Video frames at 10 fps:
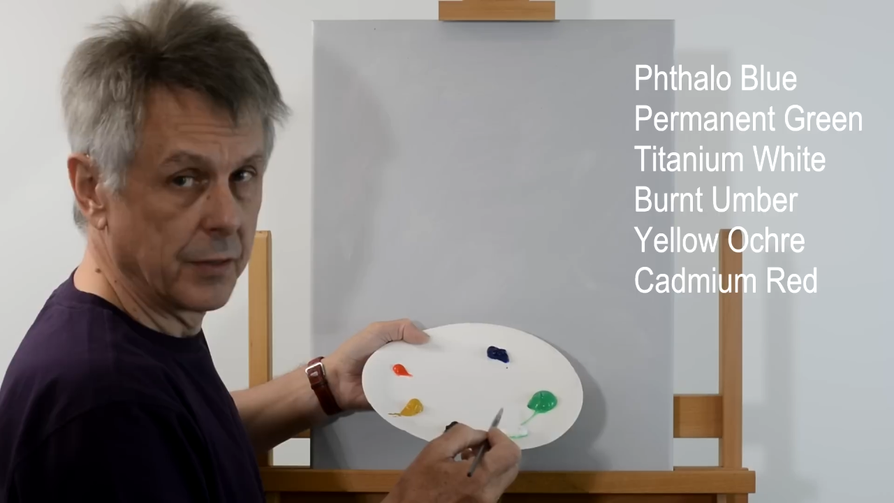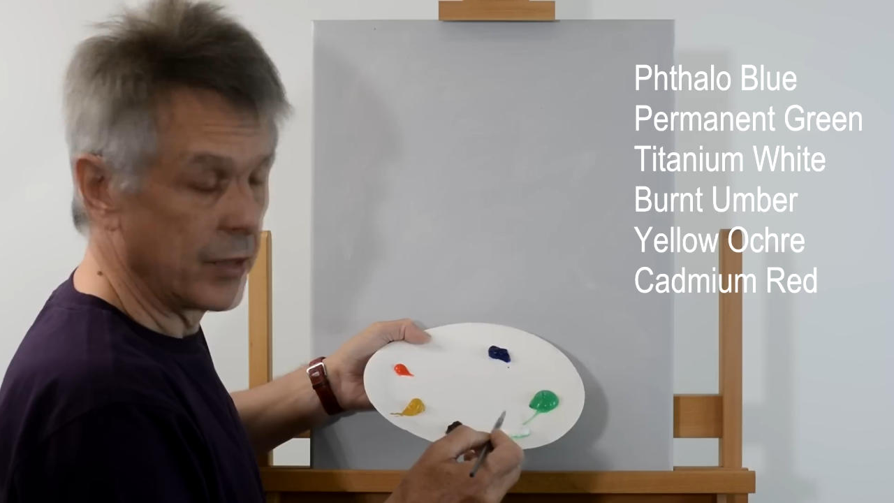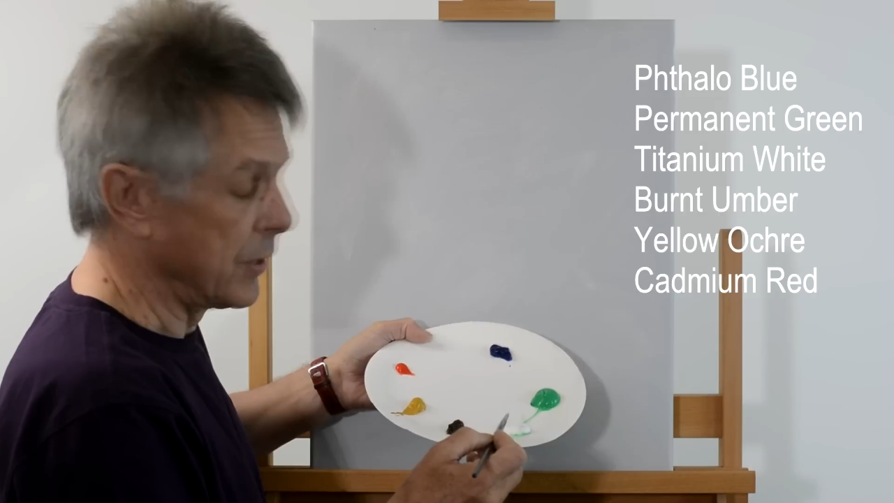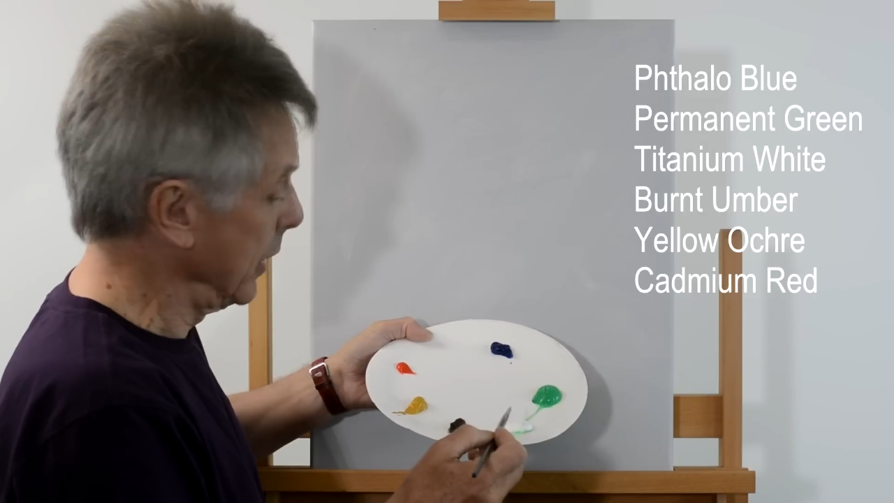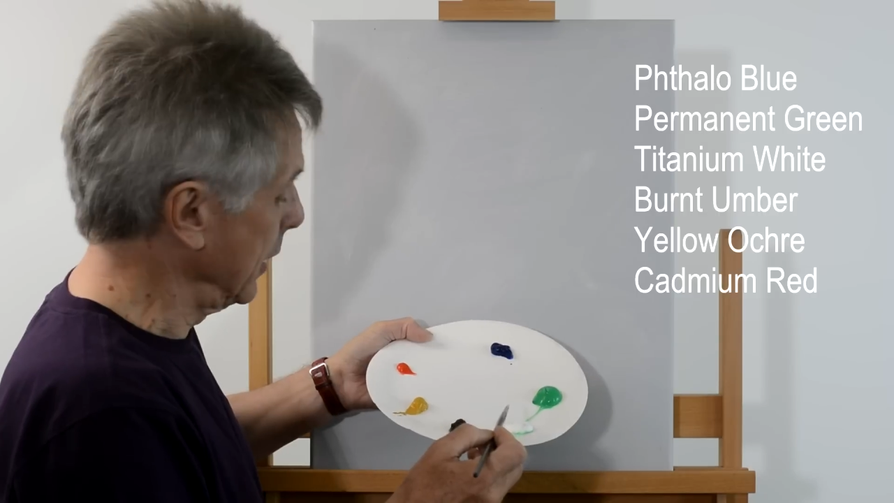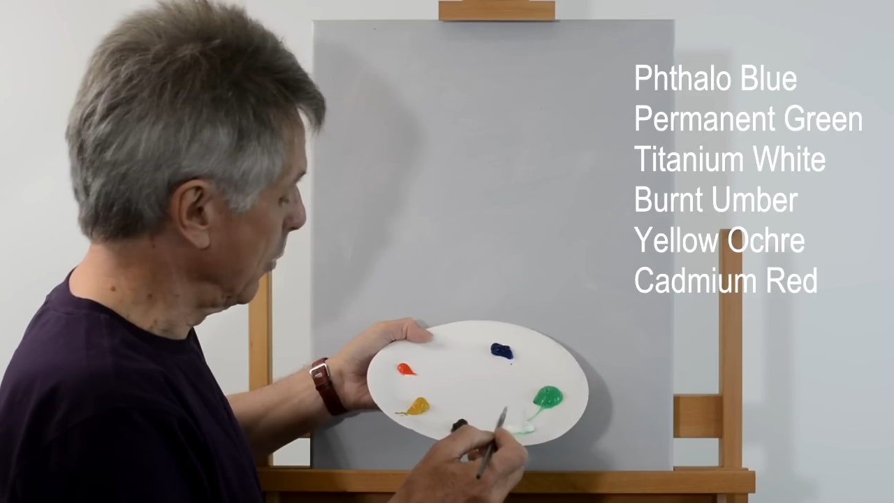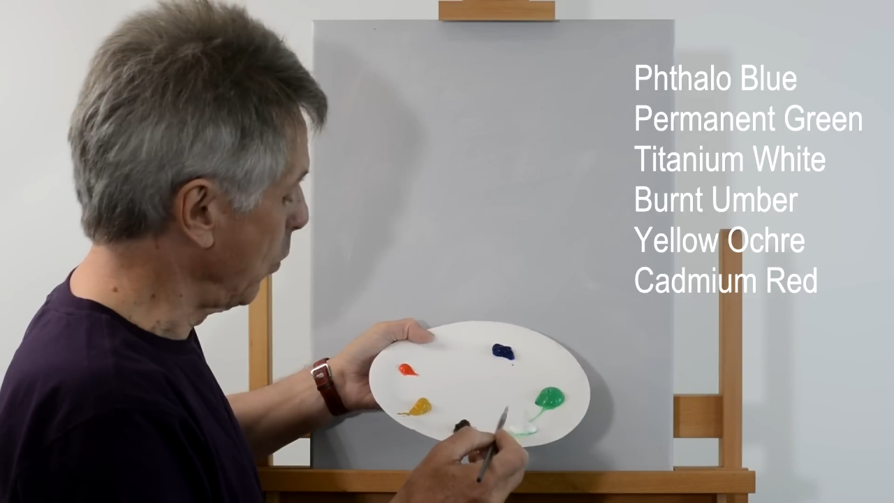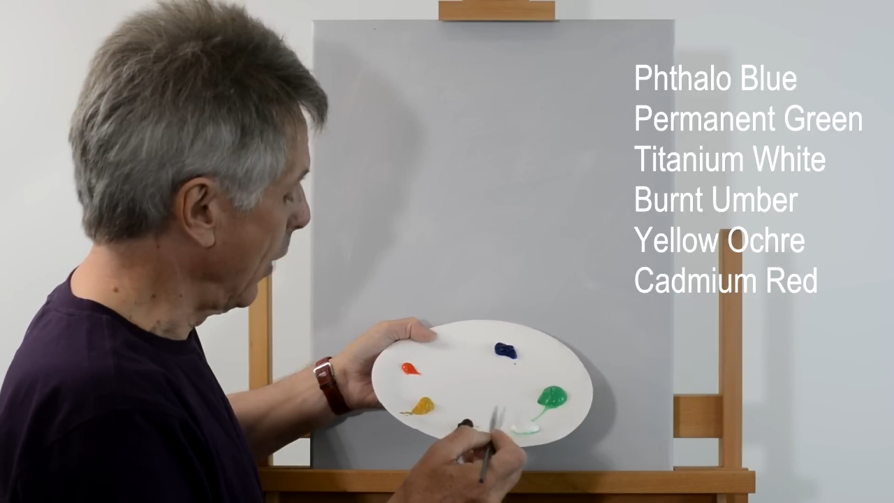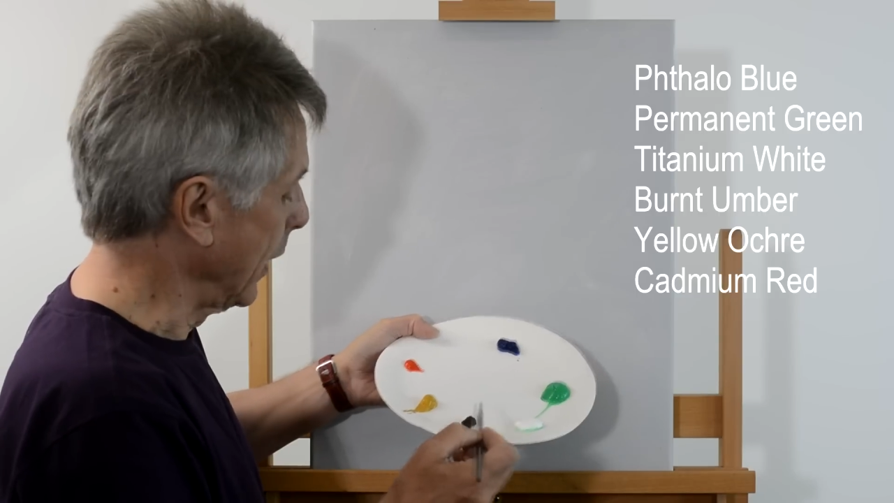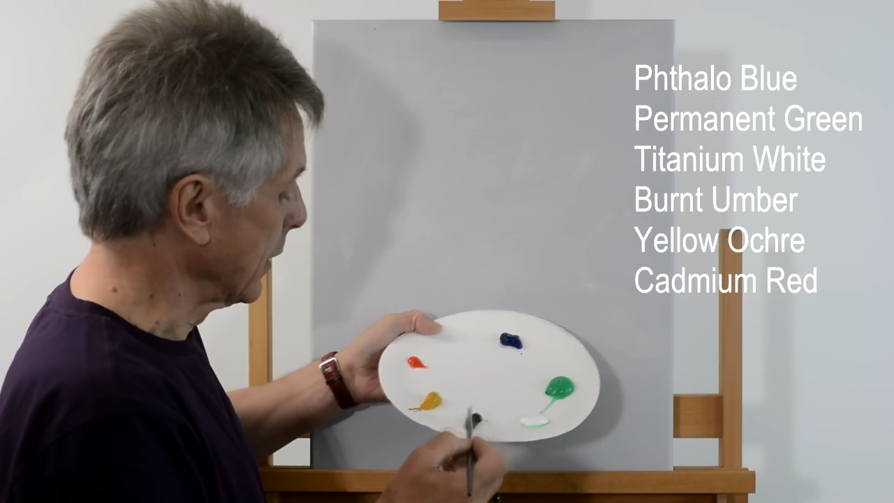titanium
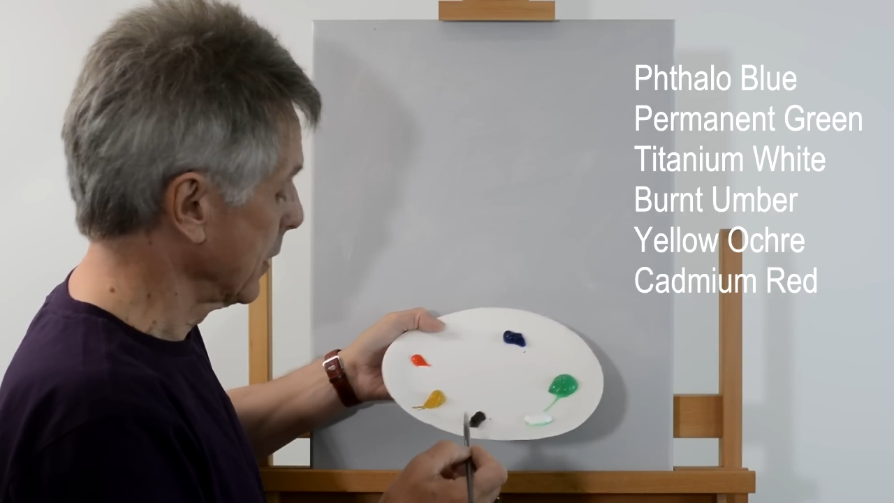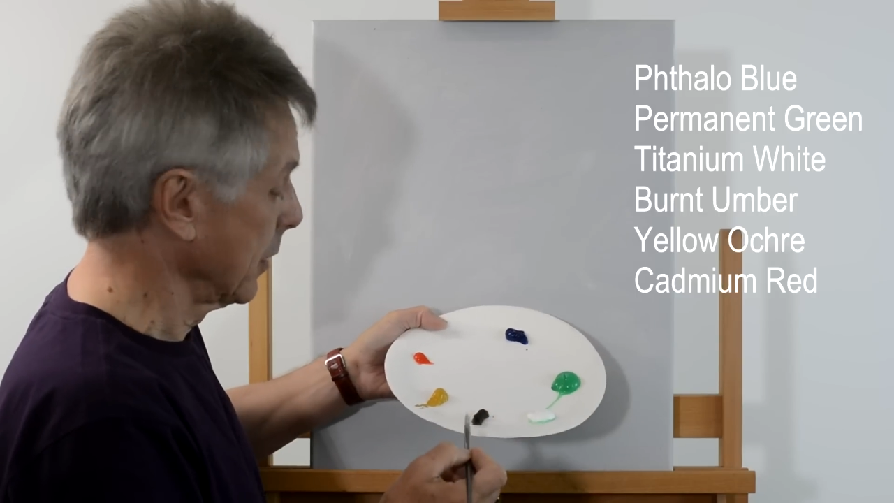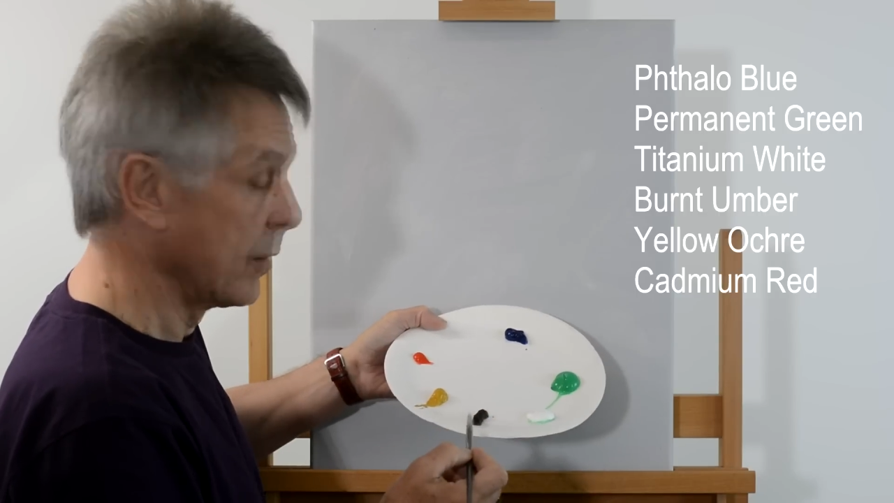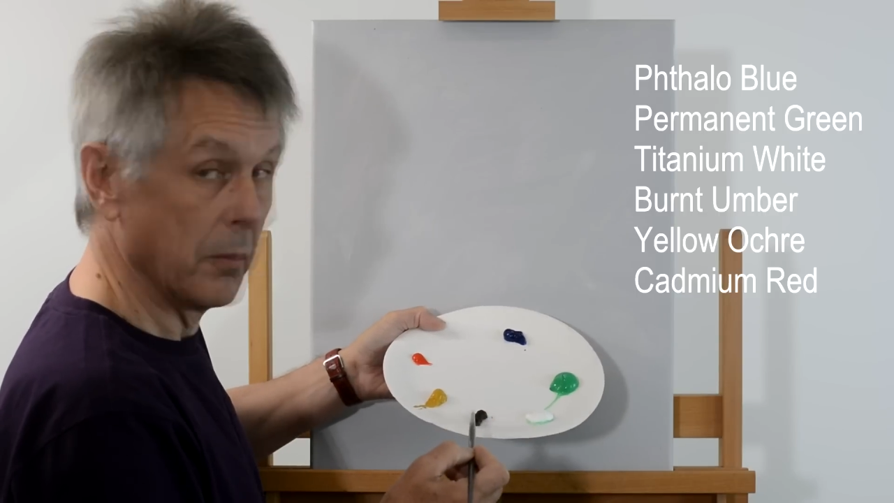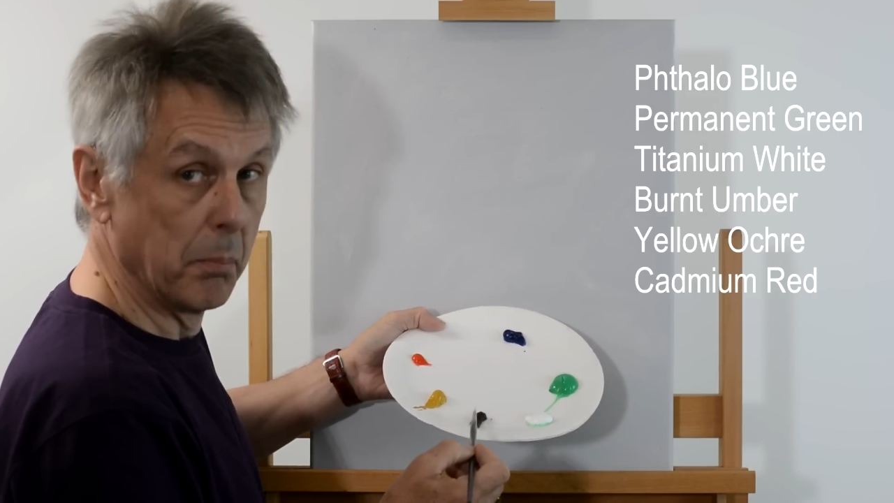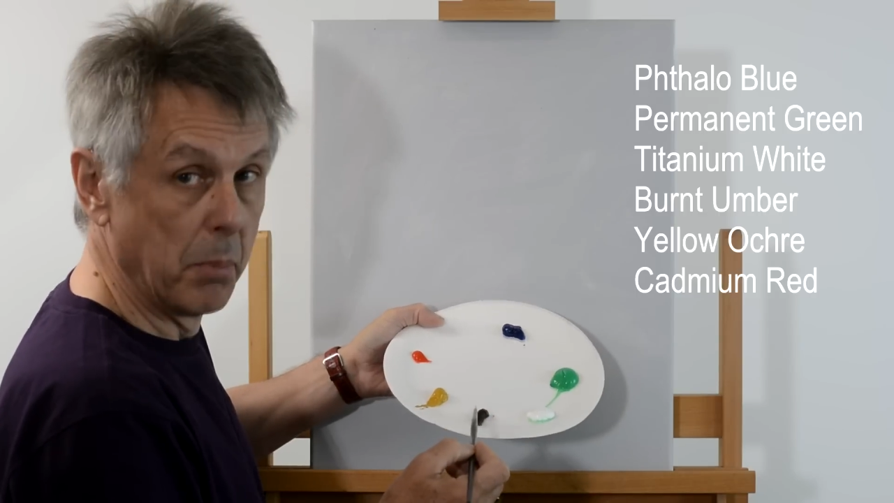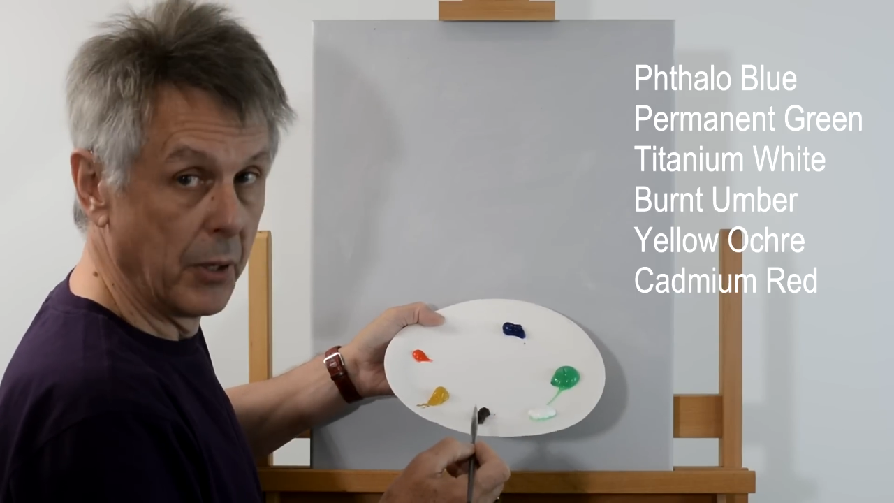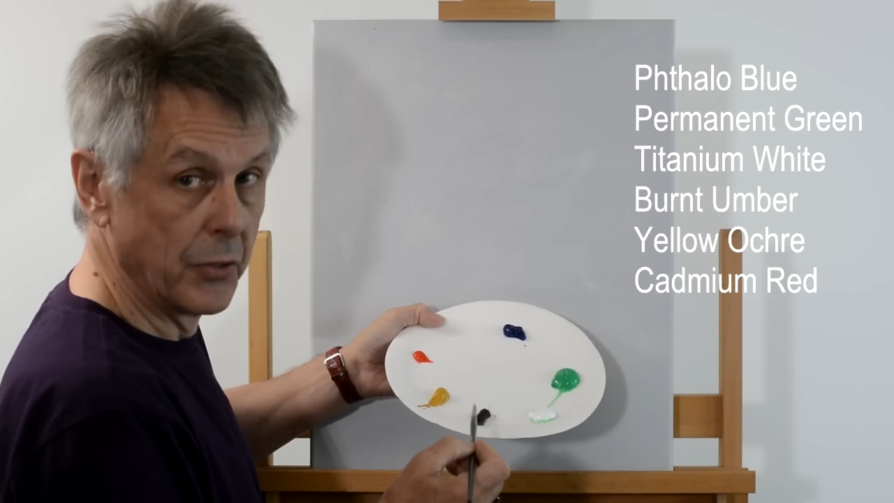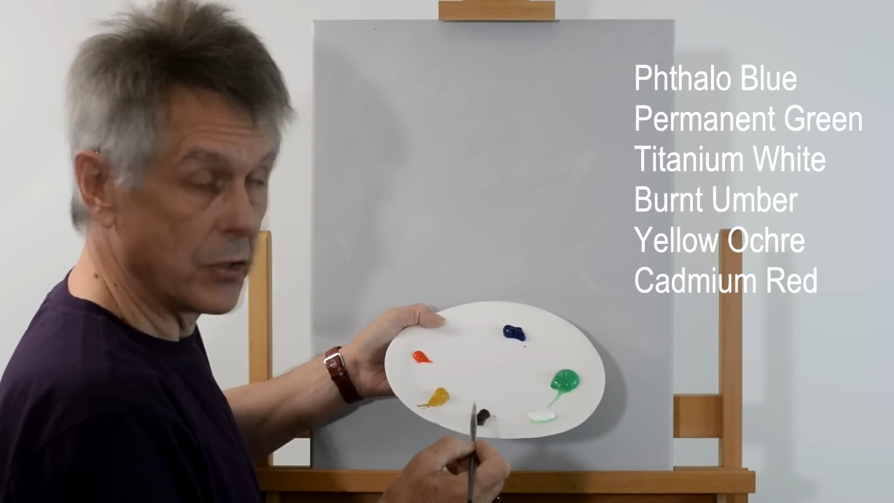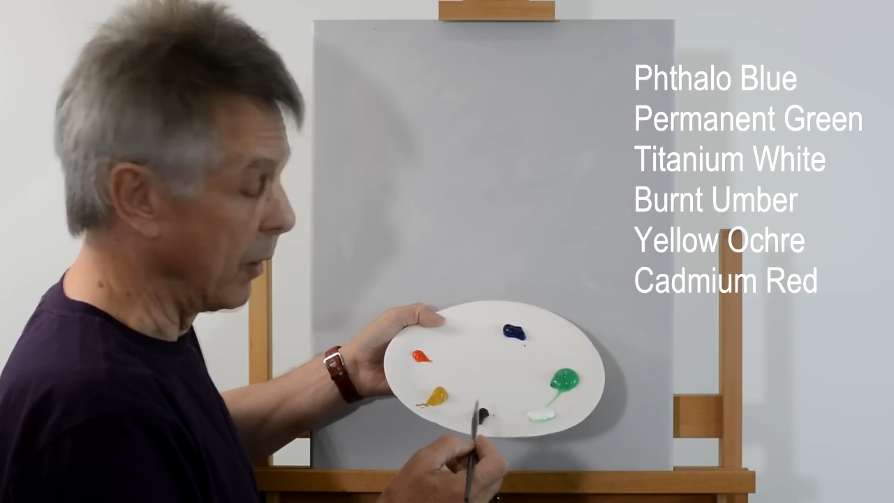white, burnt